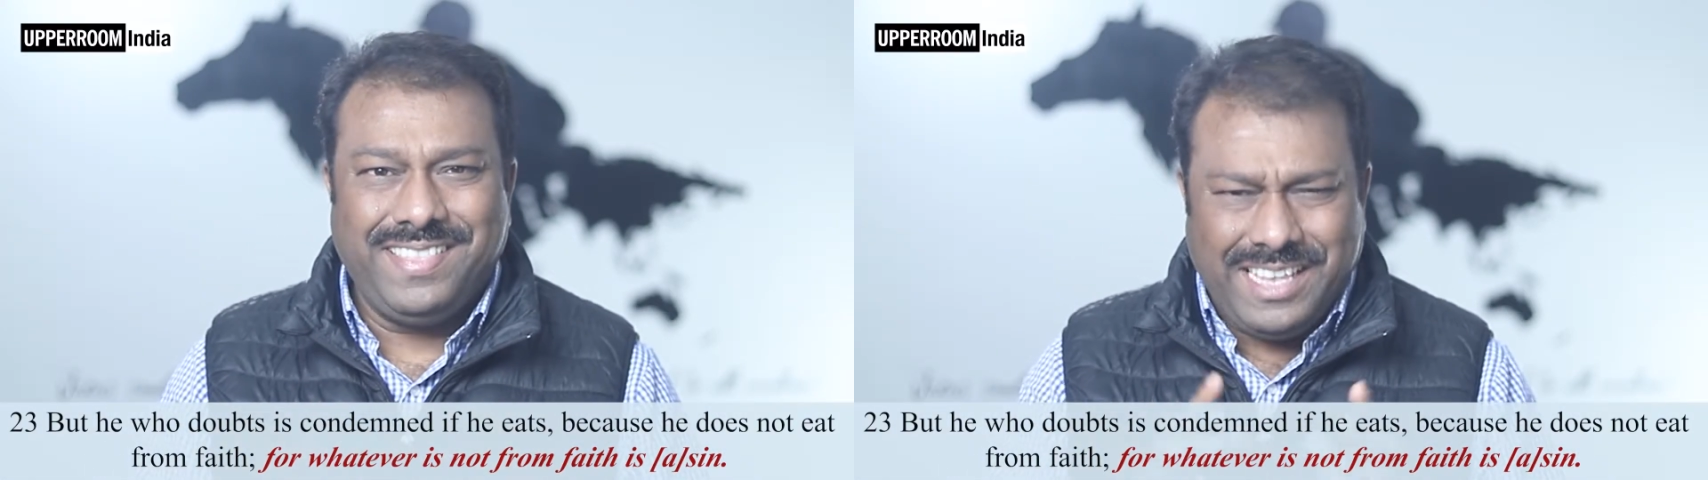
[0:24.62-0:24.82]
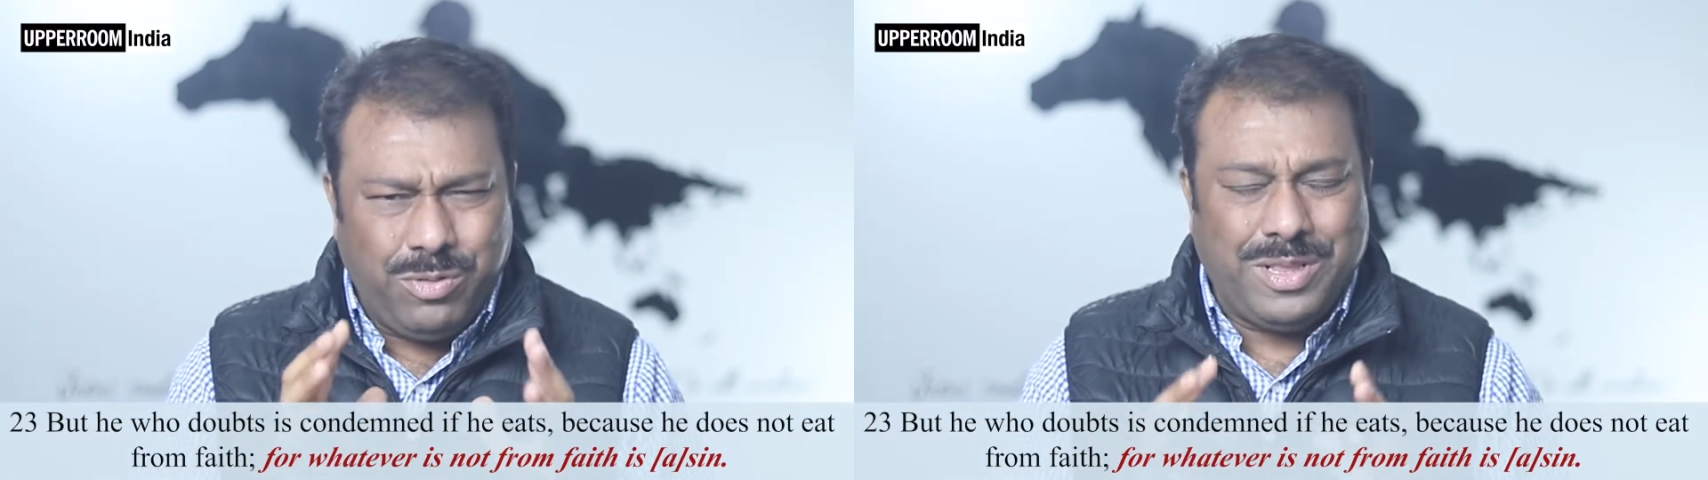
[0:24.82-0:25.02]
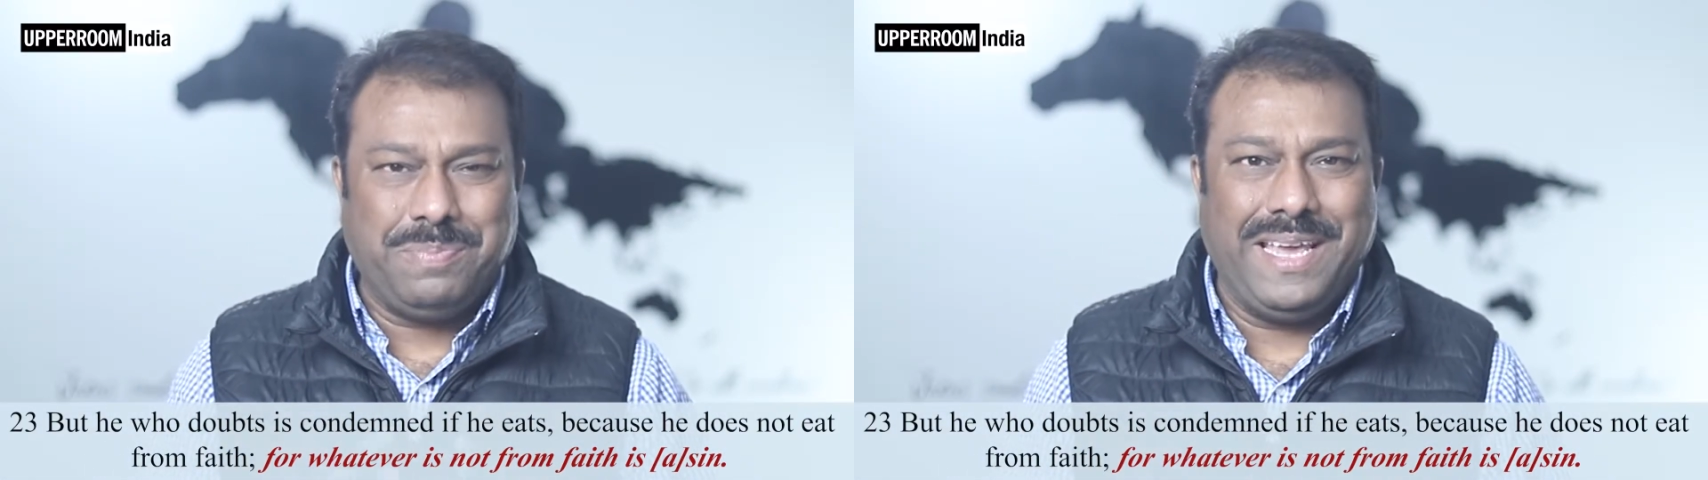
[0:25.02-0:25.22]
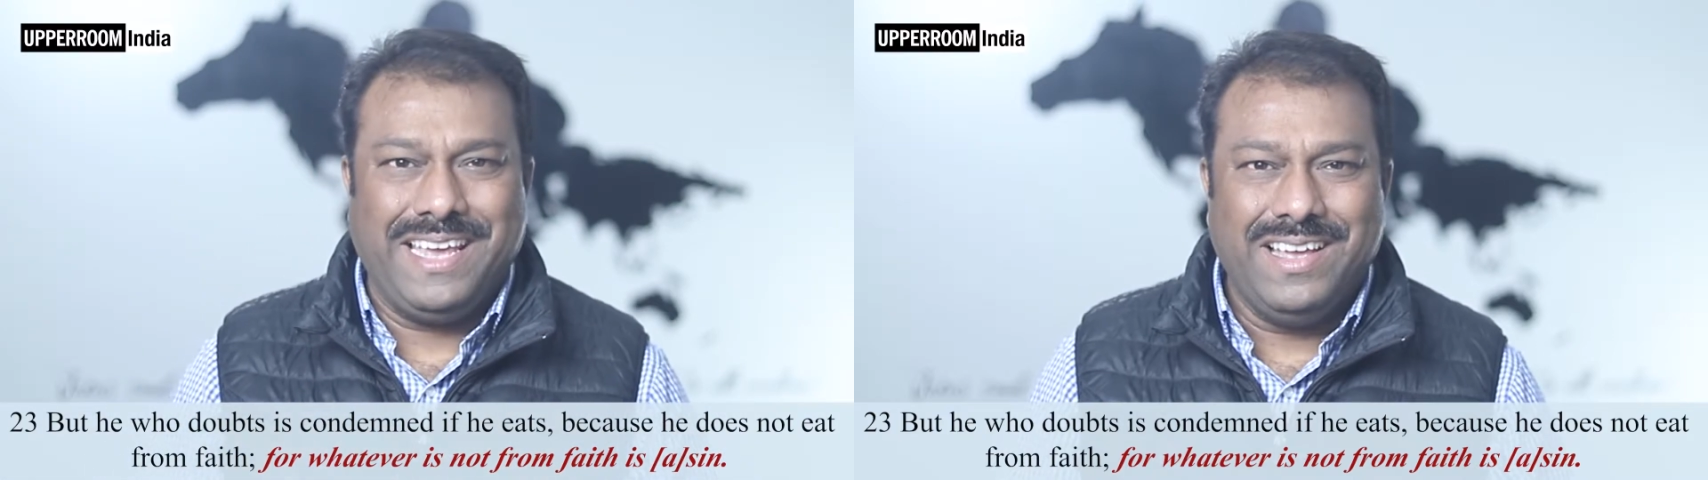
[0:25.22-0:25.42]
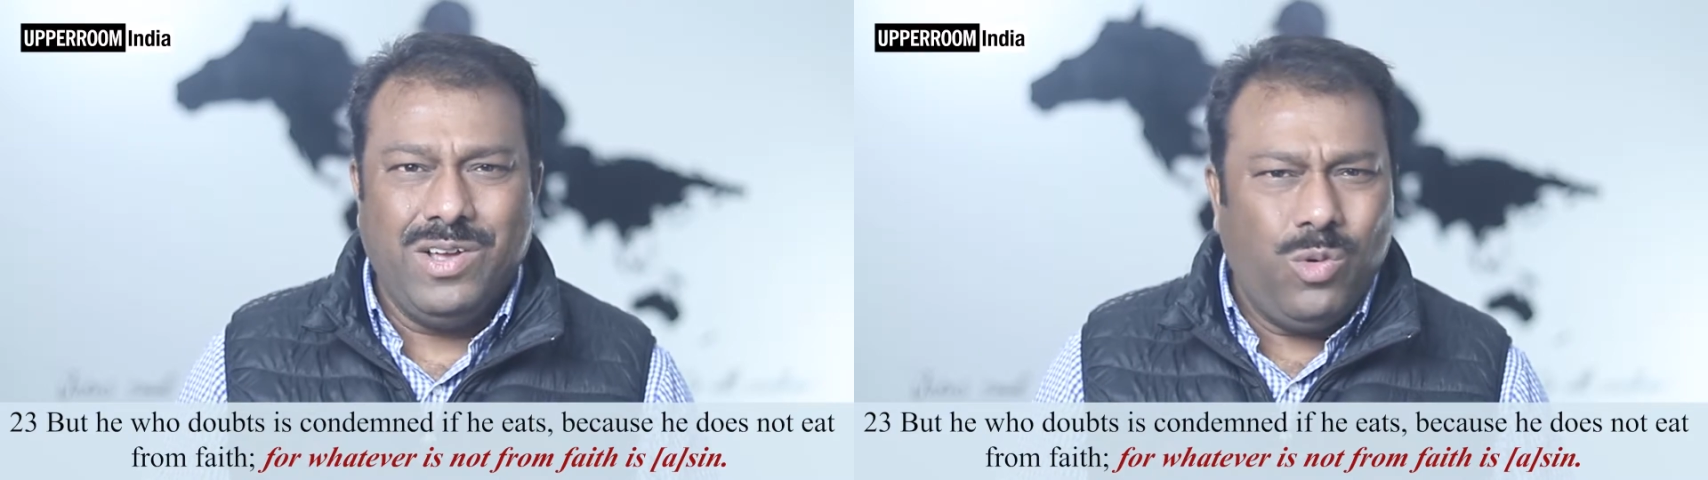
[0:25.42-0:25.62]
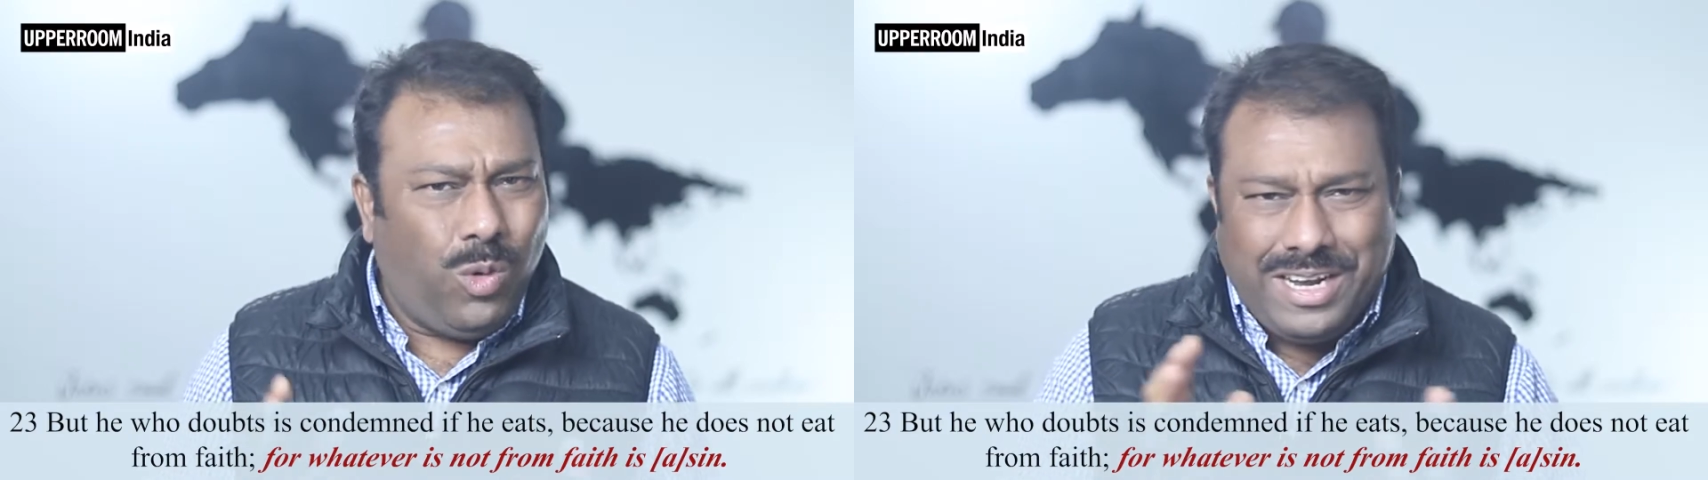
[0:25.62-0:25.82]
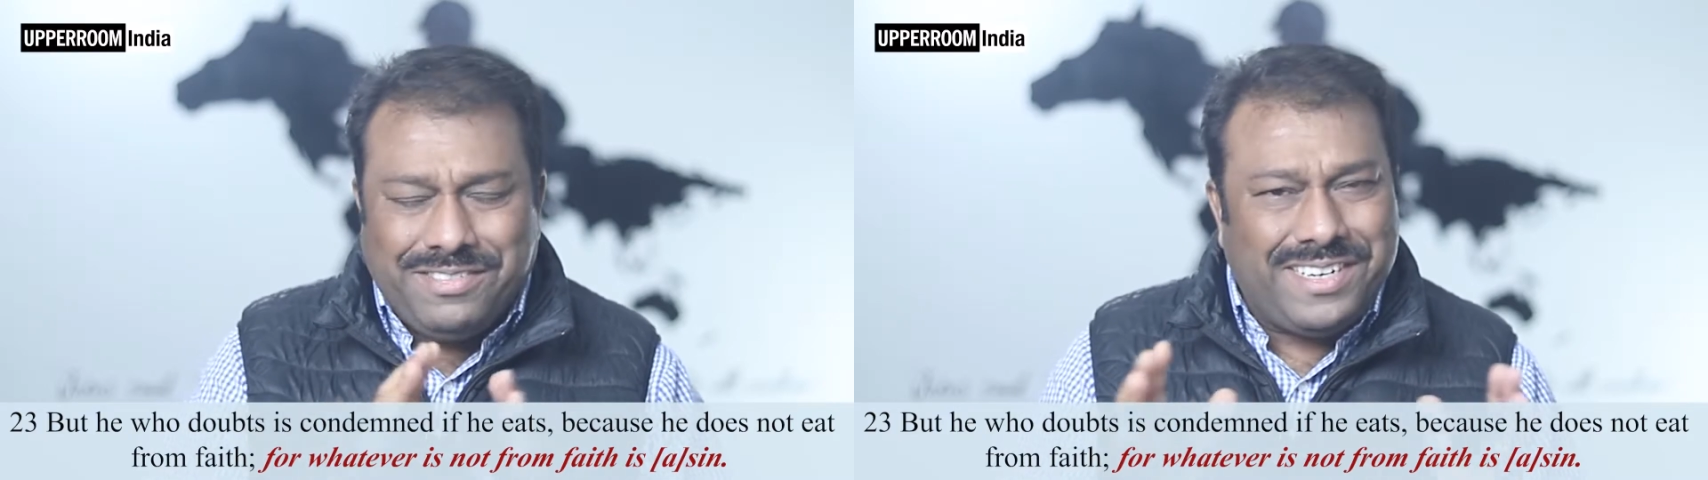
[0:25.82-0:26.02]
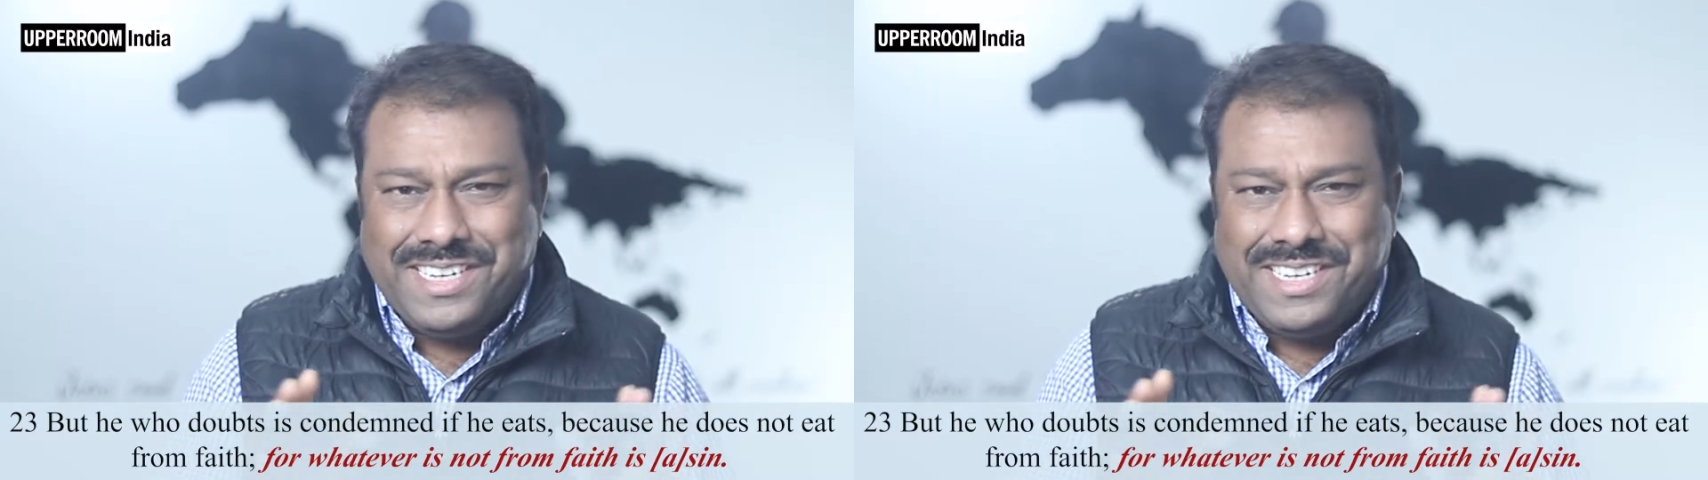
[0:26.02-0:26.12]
Think with me. Whatever